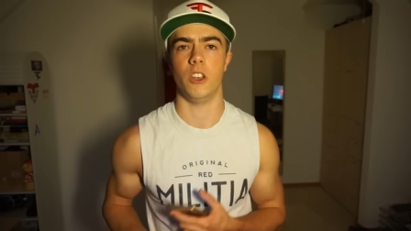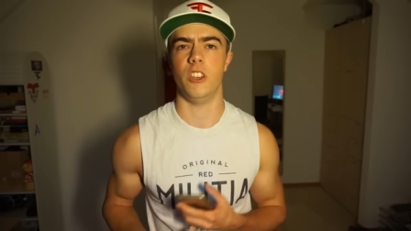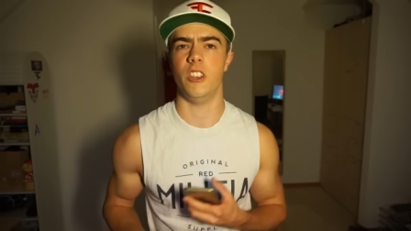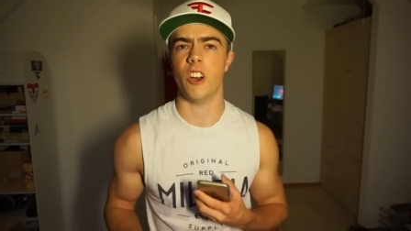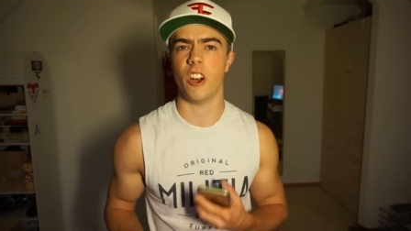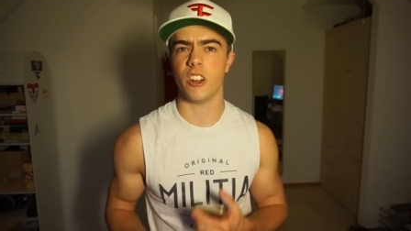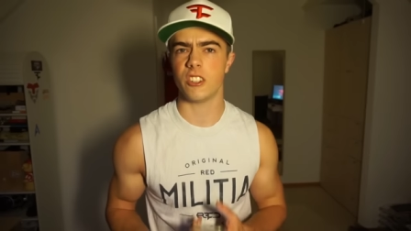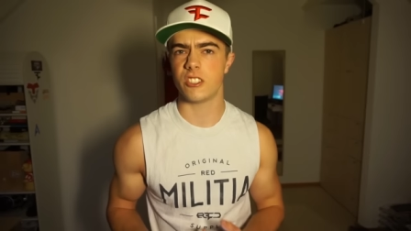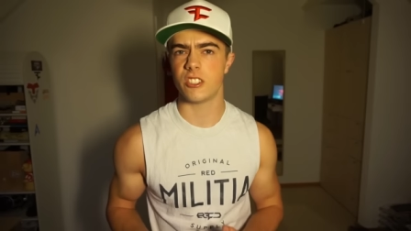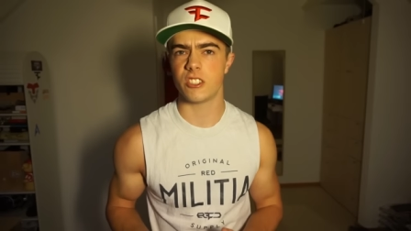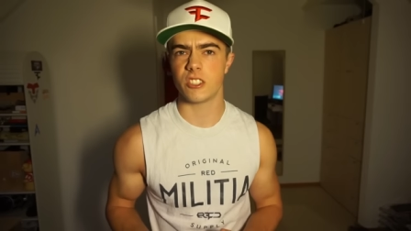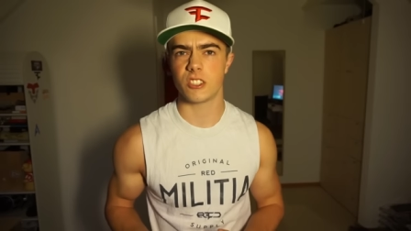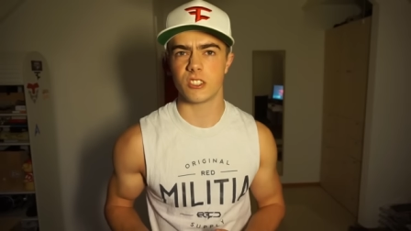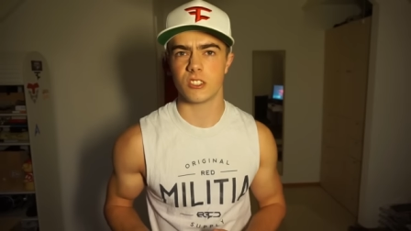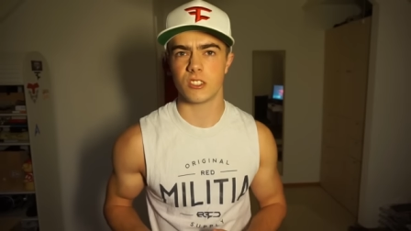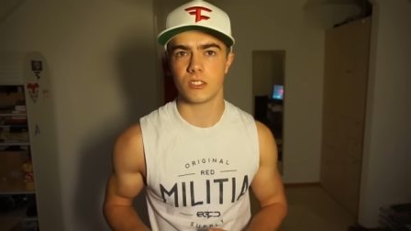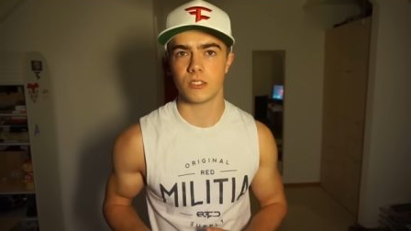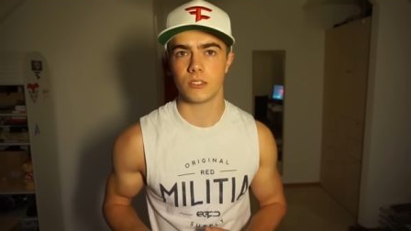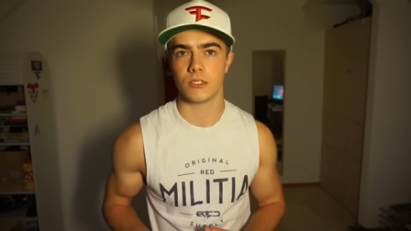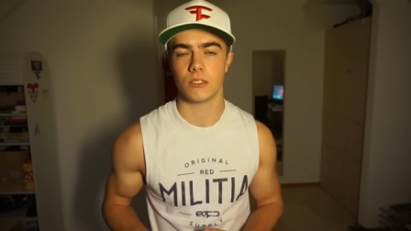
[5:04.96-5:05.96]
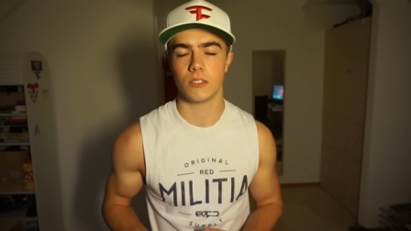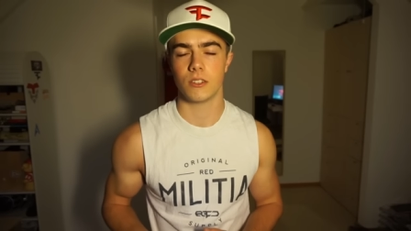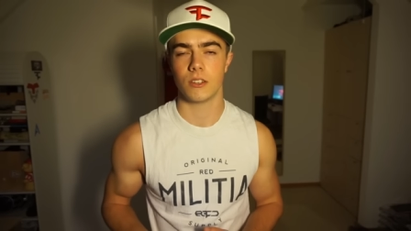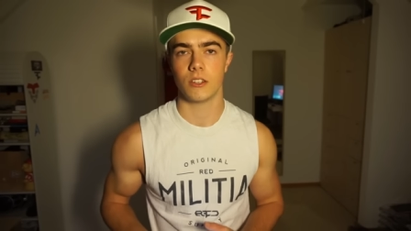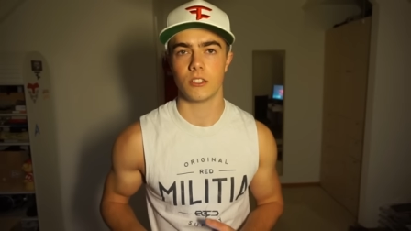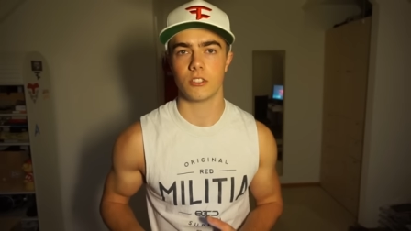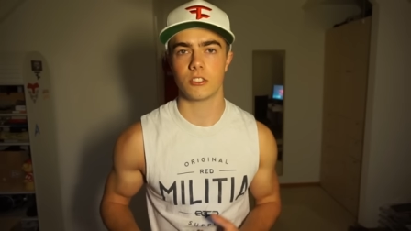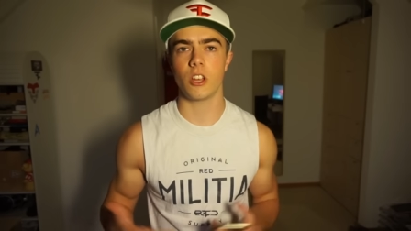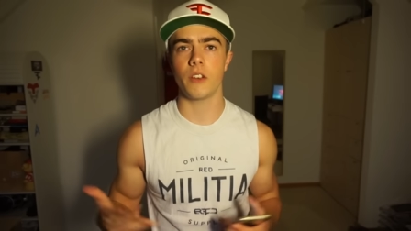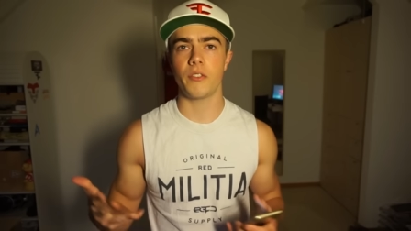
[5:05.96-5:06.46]
nuts,
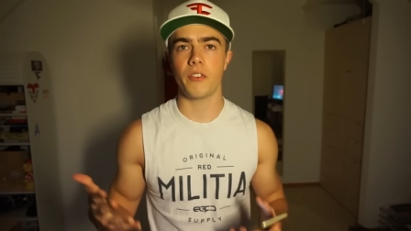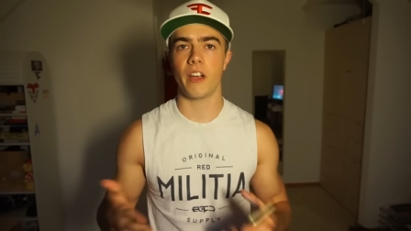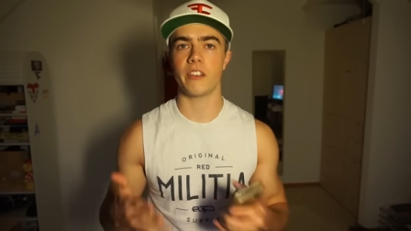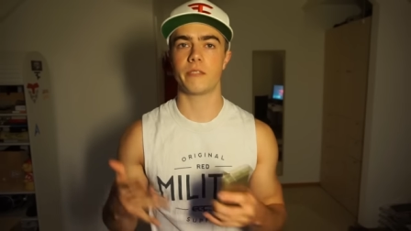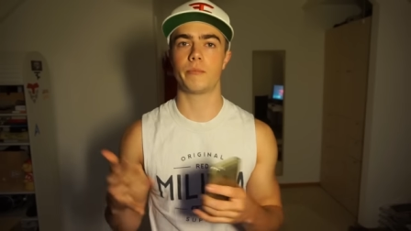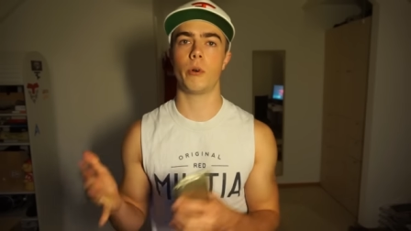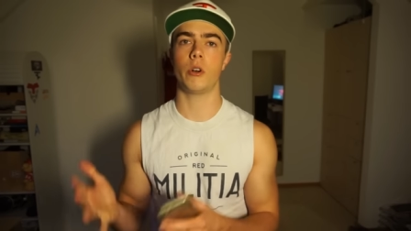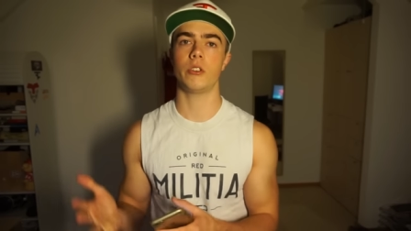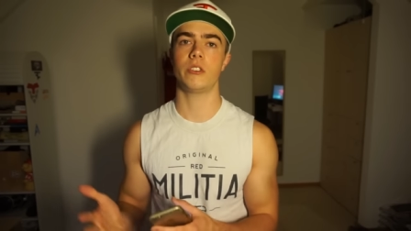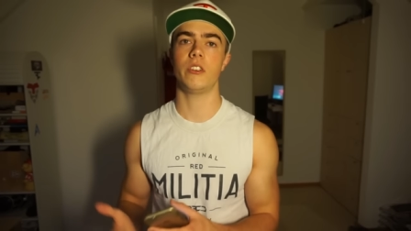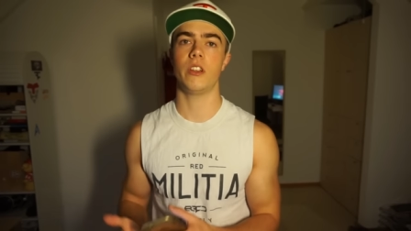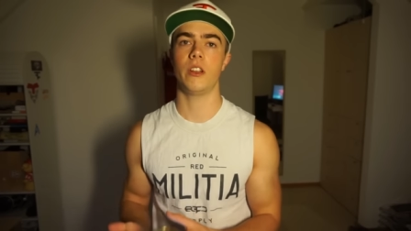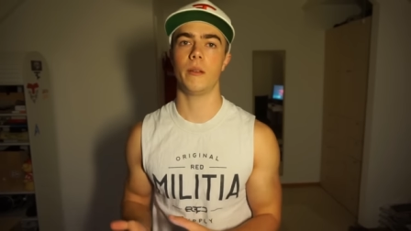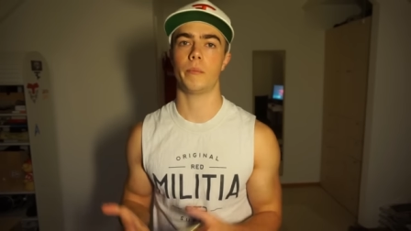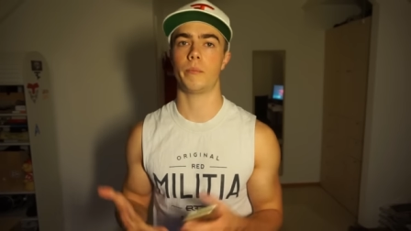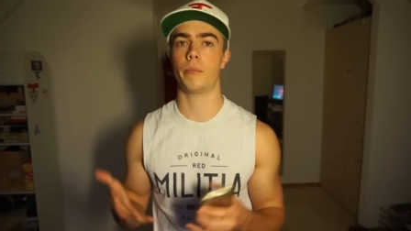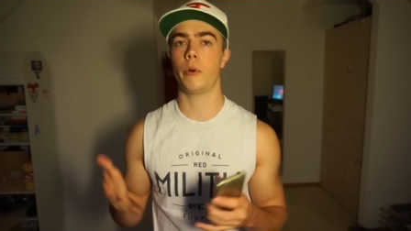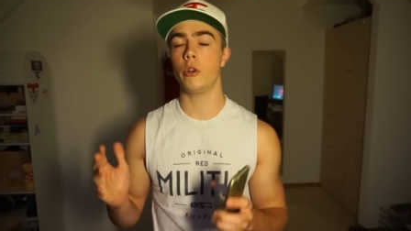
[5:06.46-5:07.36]
stuff that has protein in it.